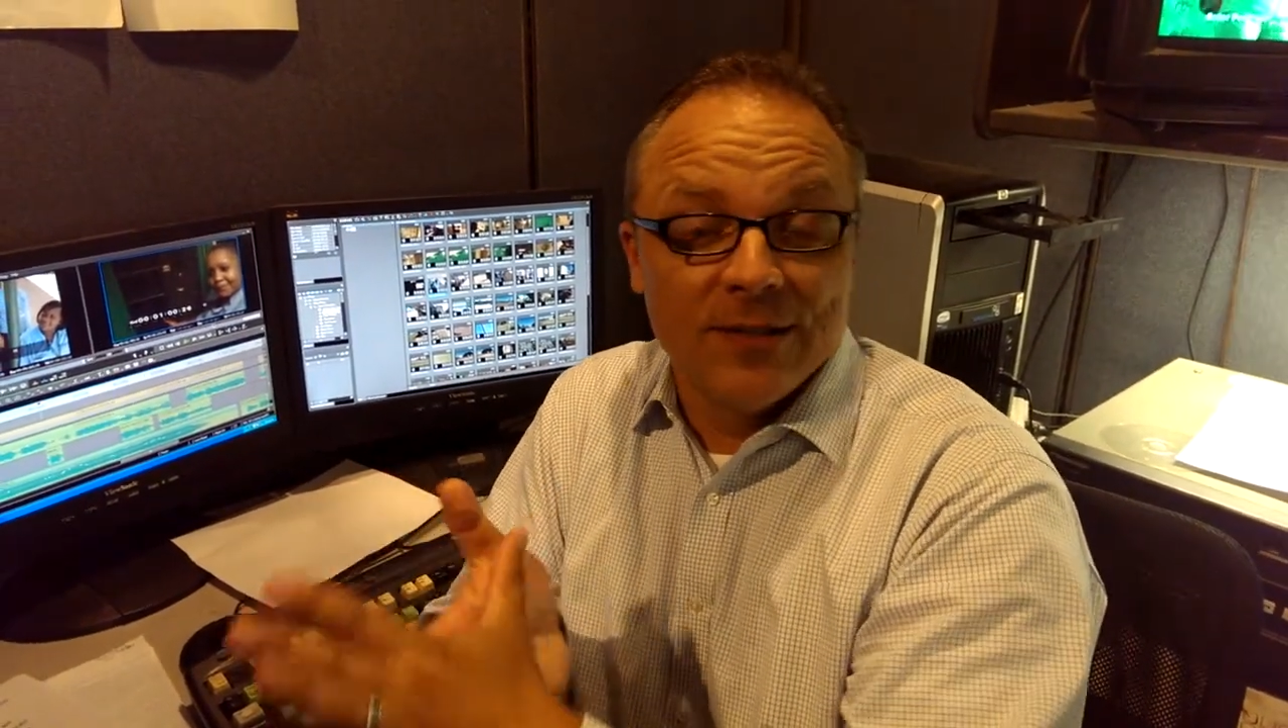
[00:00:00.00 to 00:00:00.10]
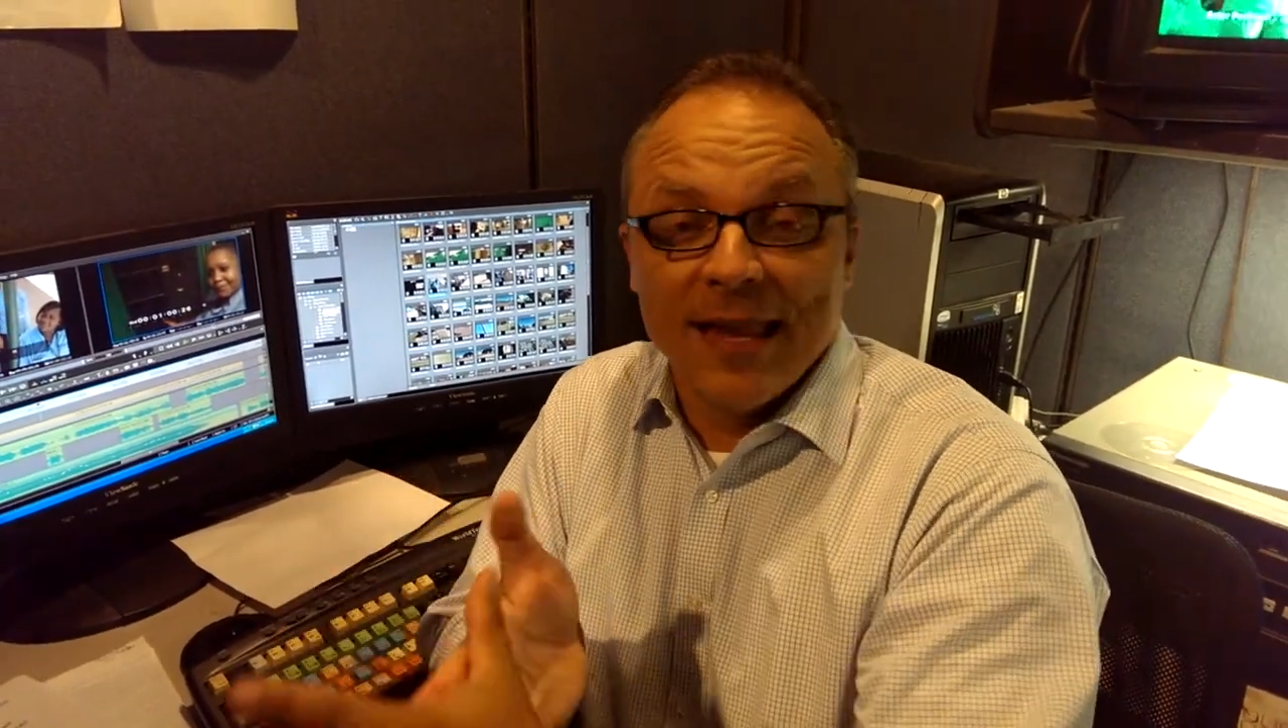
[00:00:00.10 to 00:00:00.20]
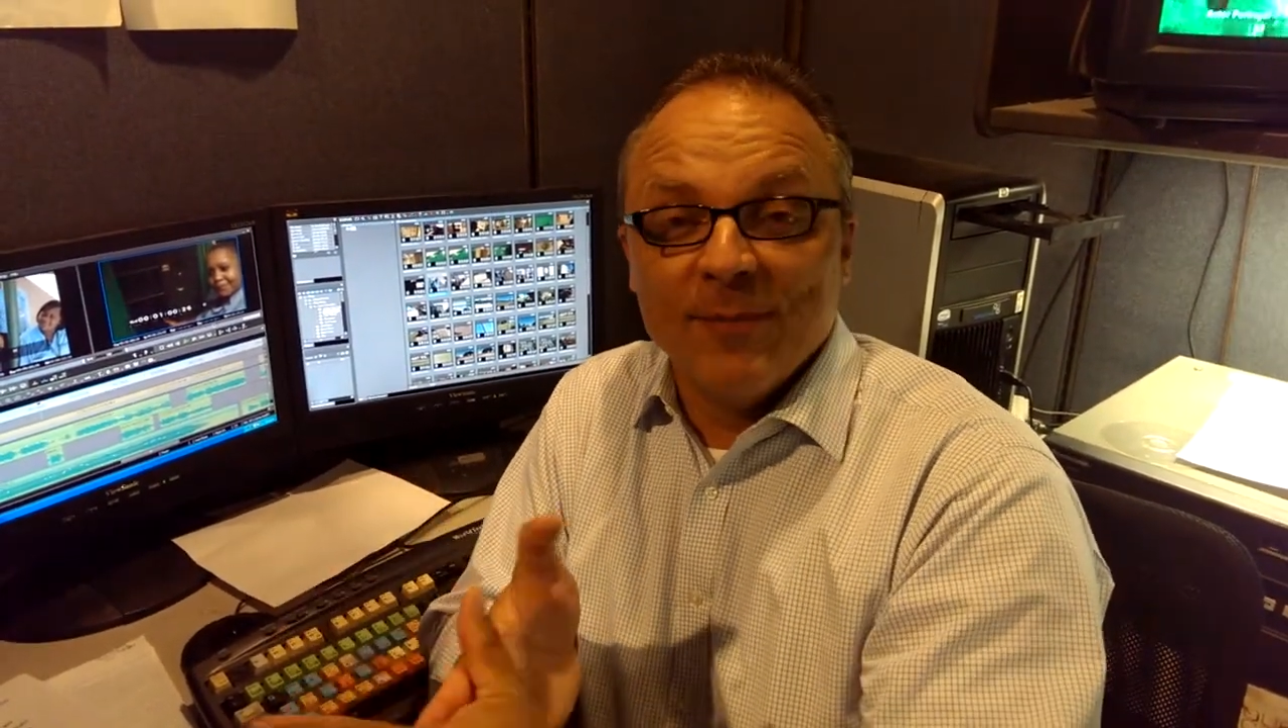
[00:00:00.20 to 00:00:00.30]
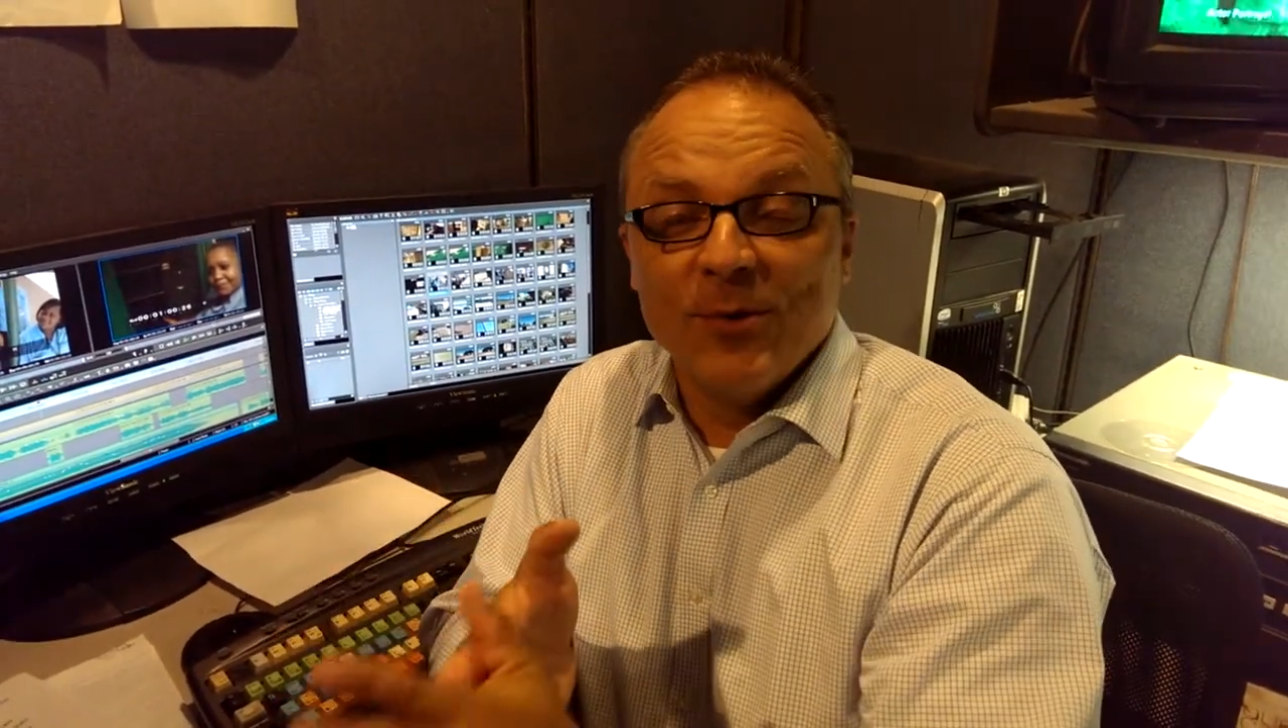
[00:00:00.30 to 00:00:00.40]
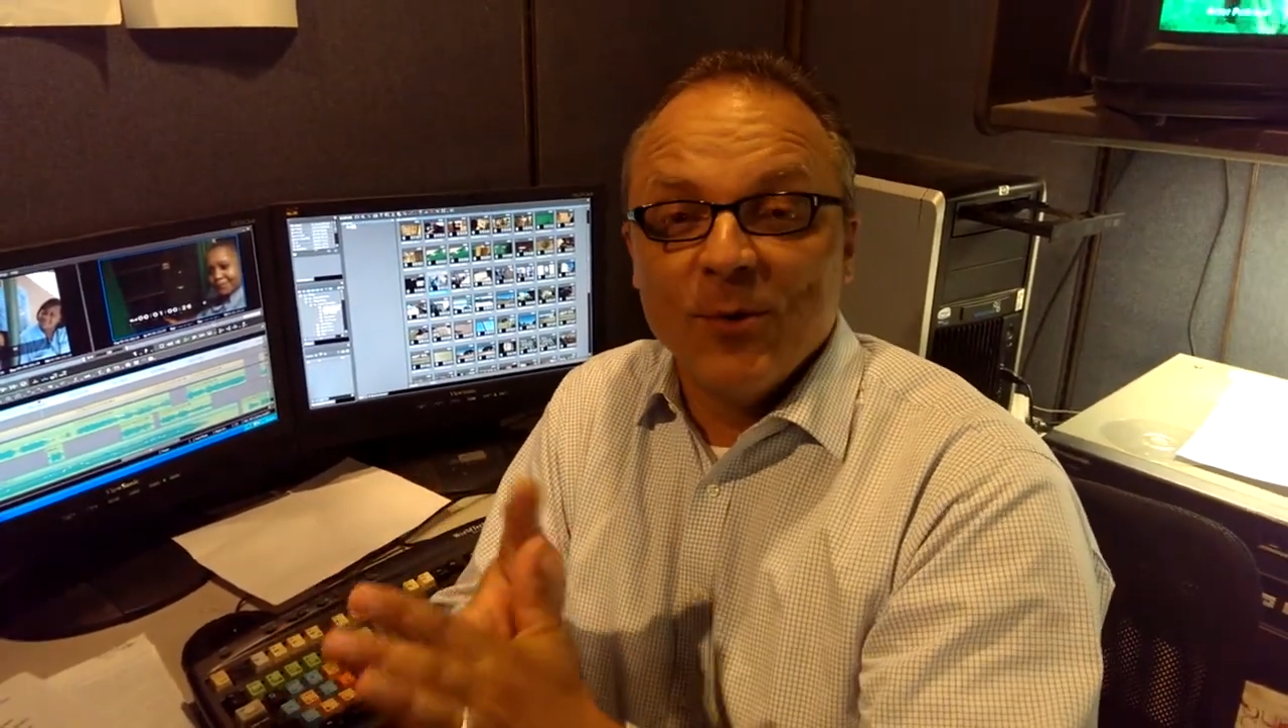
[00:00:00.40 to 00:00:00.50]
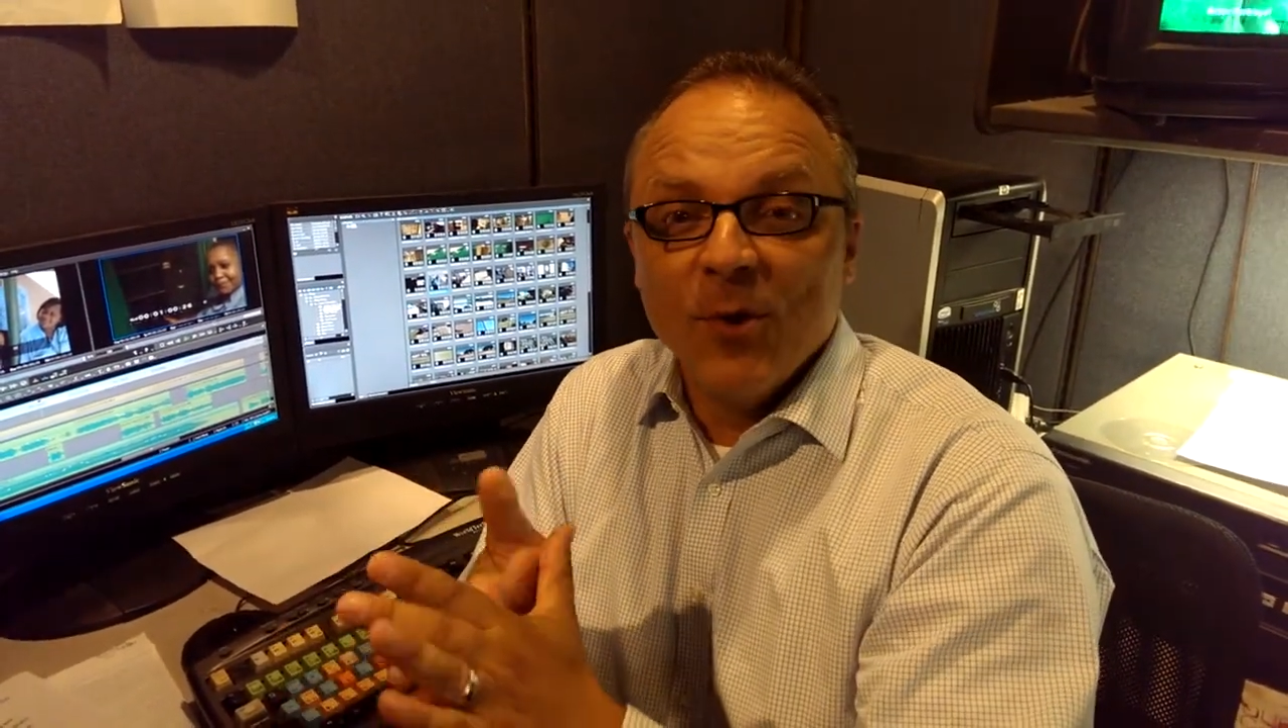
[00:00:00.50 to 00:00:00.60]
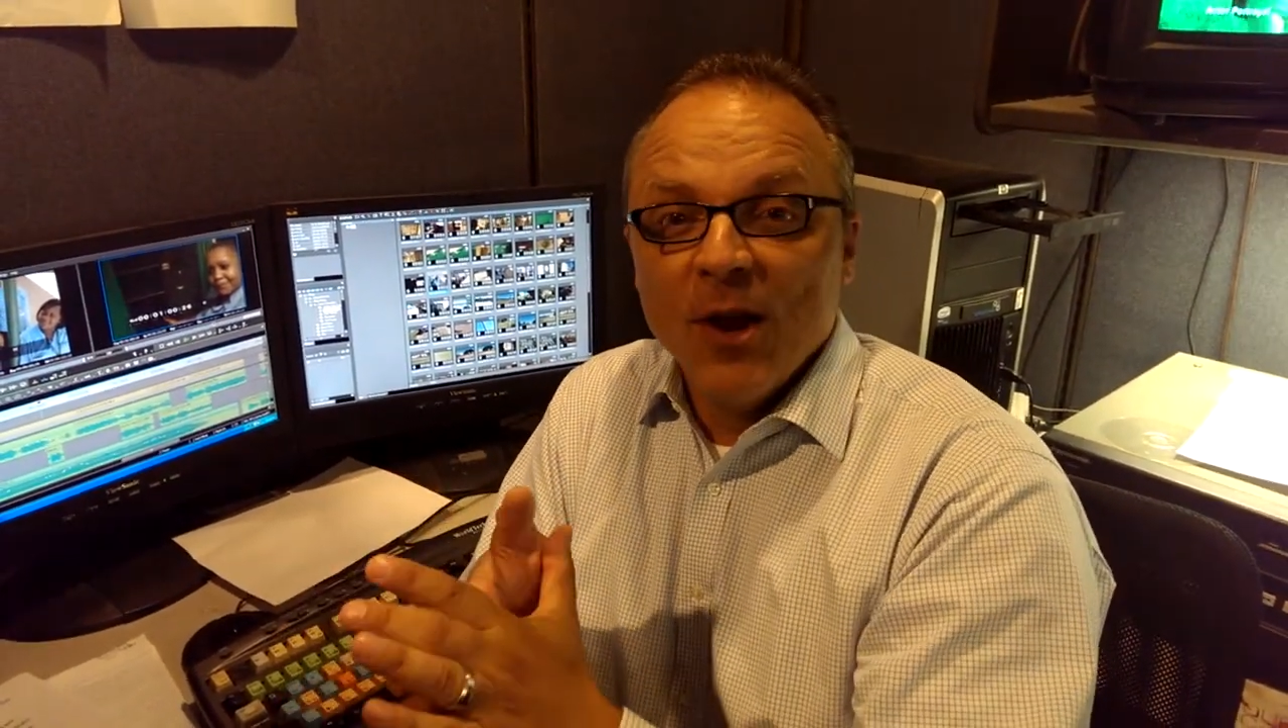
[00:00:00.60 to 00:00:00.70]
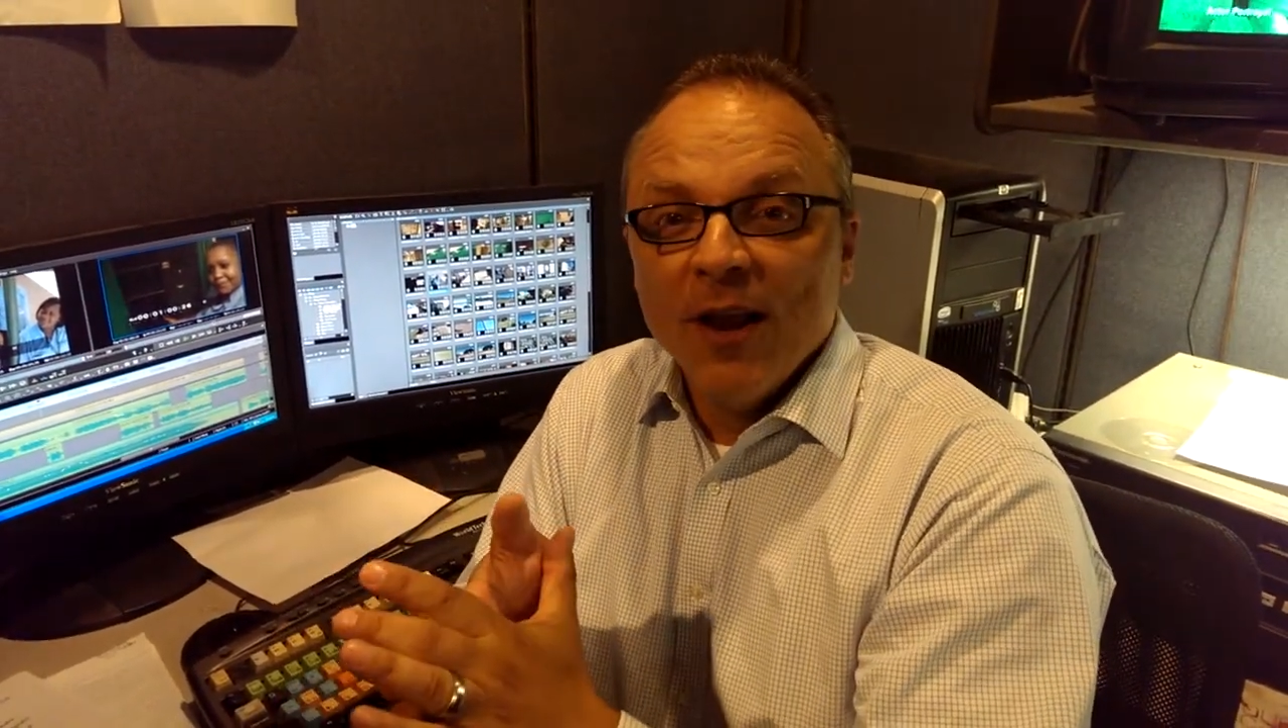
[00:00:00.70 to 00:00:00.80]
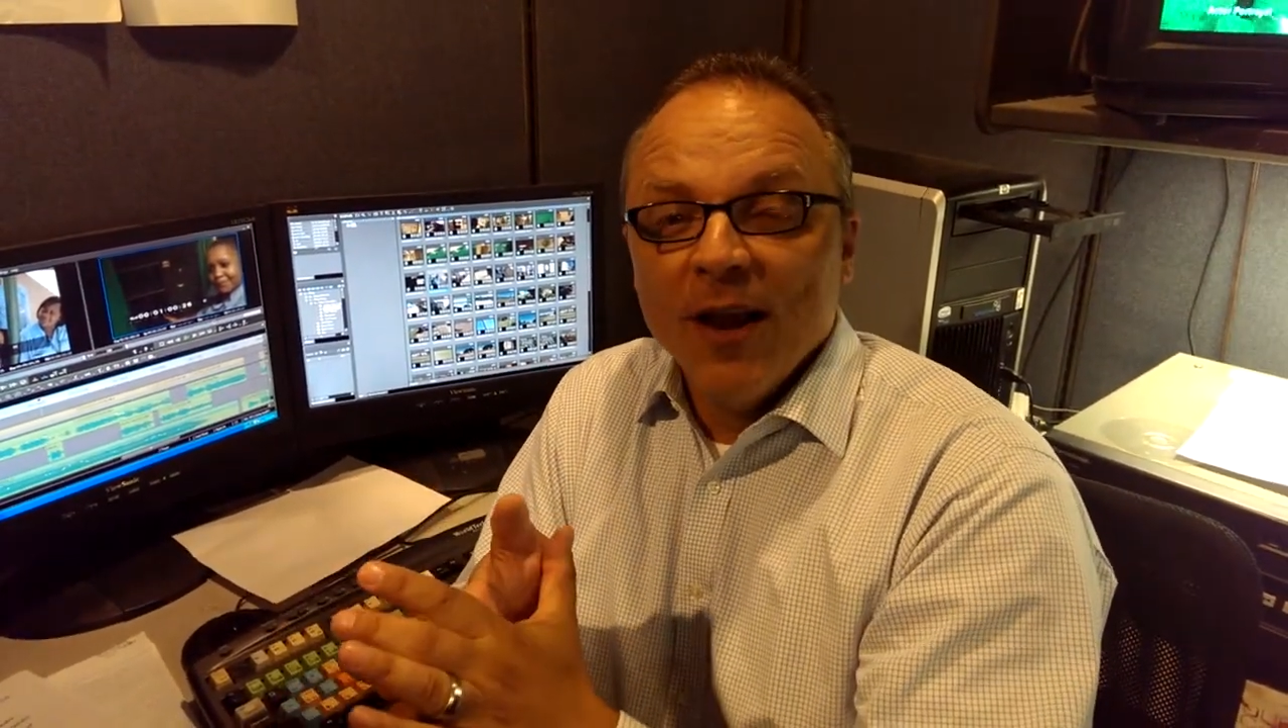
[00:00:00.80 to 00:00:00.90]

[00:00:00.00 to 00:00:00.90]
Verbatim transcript: name to